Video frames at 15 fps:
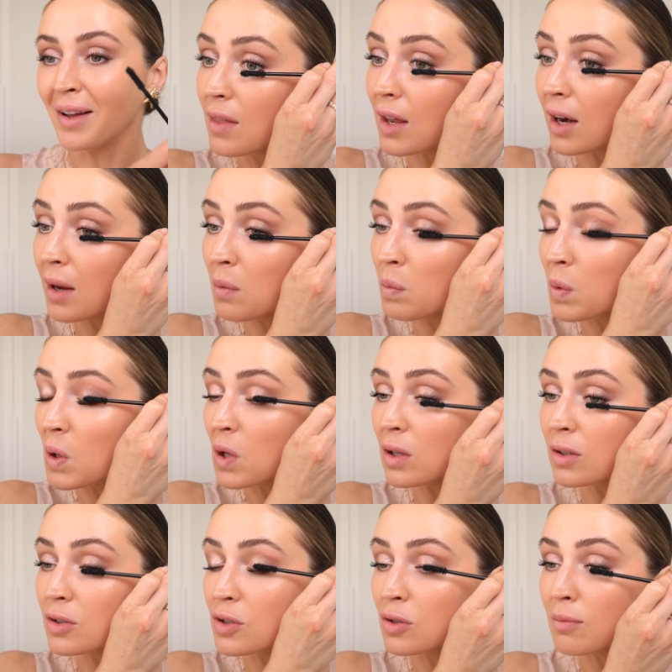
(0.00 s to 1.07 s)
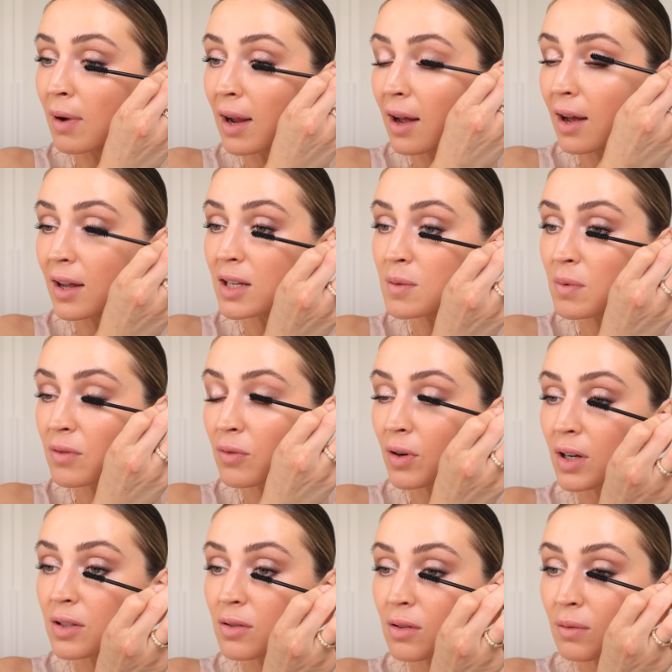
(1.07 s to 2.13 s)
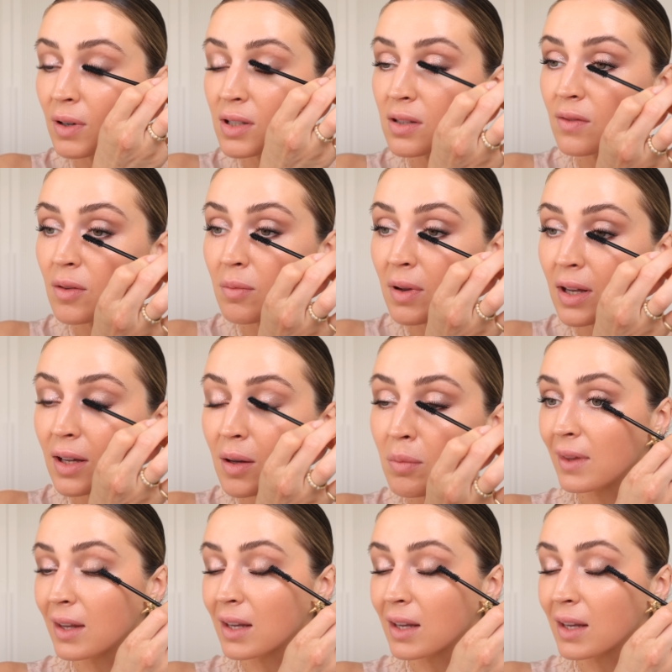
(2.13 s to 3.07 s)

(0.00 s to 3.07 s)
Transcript: then I will do my eyes before I do the rest of the makeup.